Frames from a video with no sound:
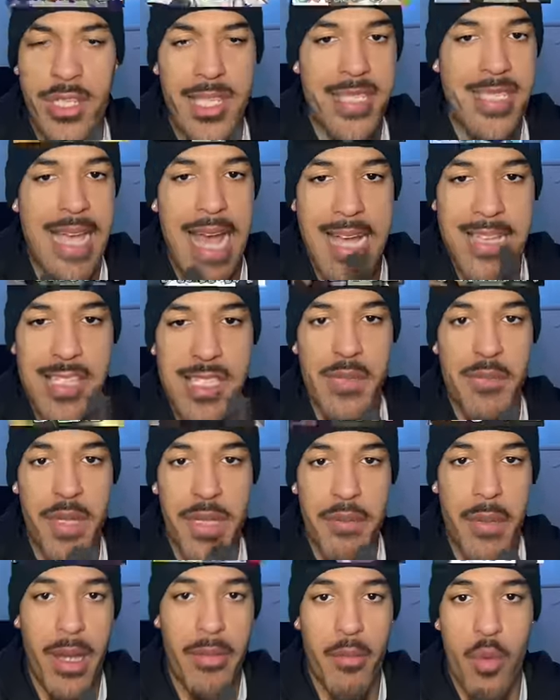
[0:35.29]
This has to
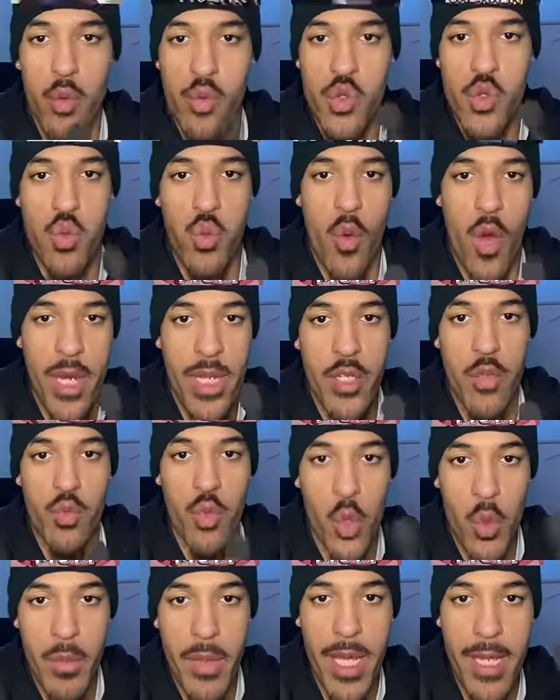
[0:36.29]
be my most wanted
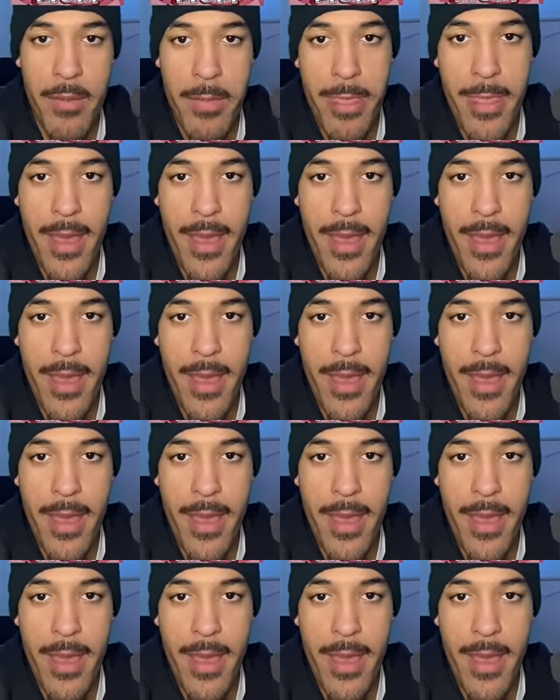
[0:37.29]
roommate.